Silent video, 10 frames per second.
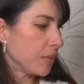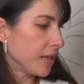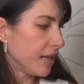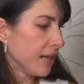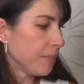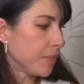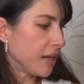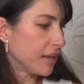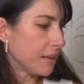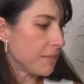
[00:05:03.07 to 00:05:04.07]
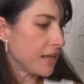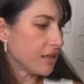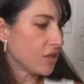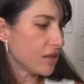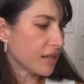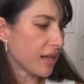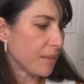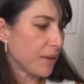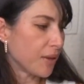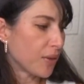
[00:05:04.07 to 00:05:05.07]
reading, but the messages are
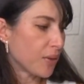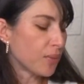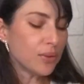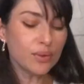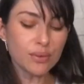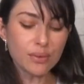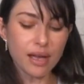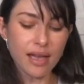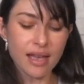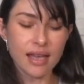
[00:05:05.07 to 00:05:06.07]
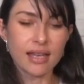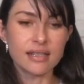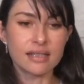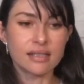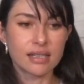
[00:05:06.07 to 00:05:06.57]
coming through and